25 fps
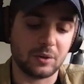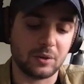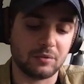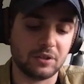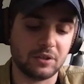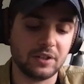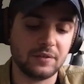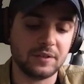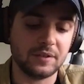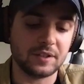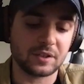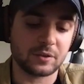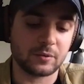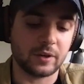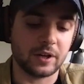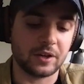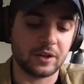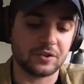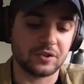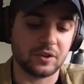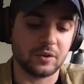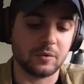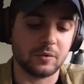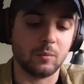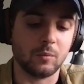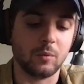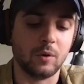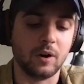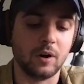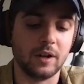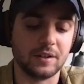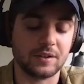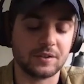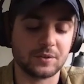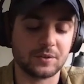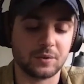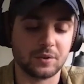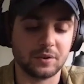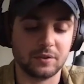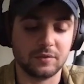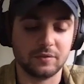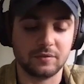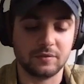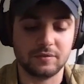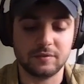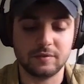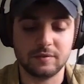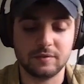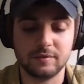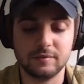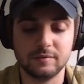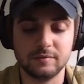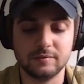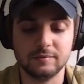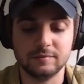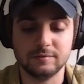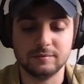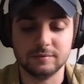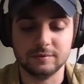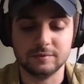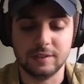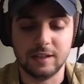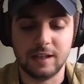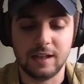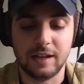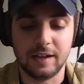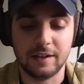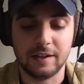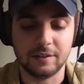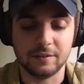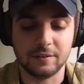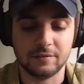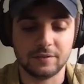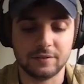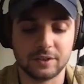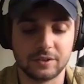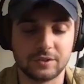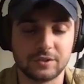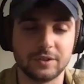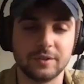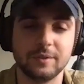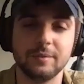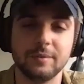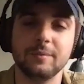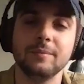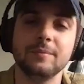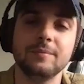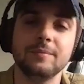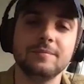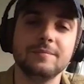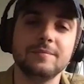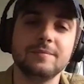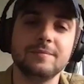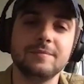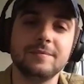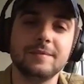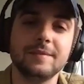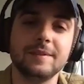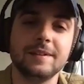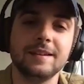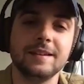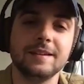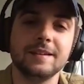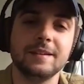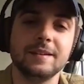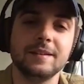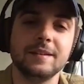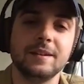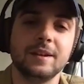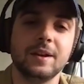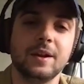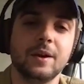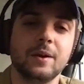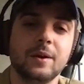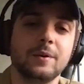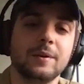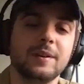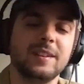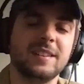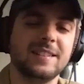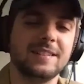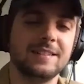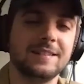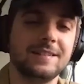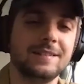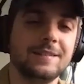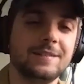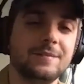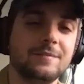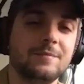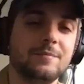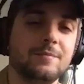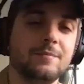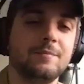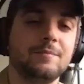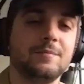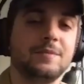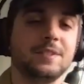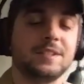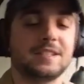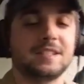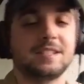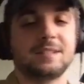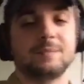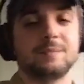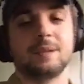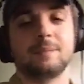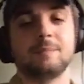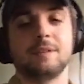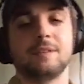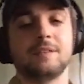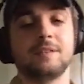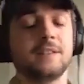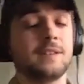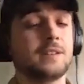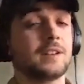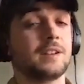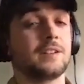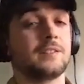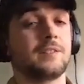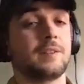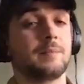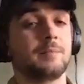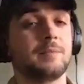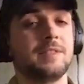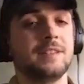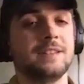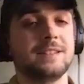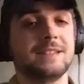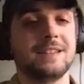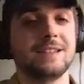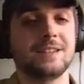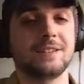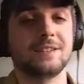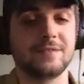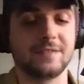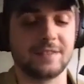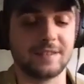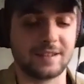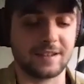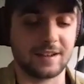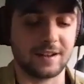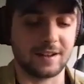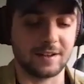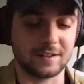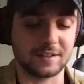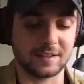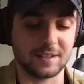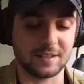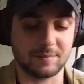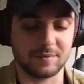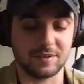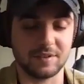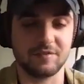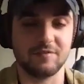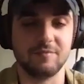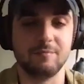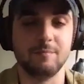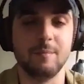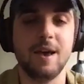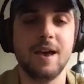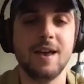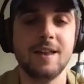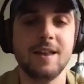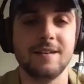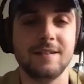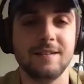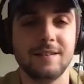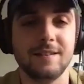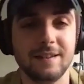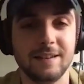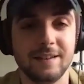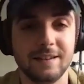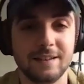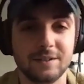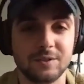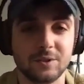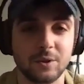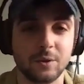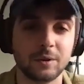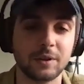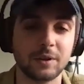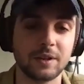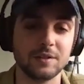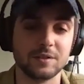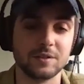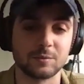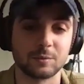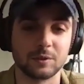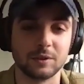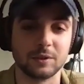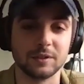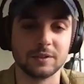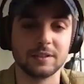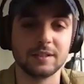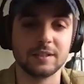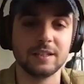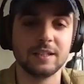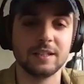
previous question, what sort of line of fiction, you know, does this make me think of? I'm thinking of the concept of men in Tolkien's world,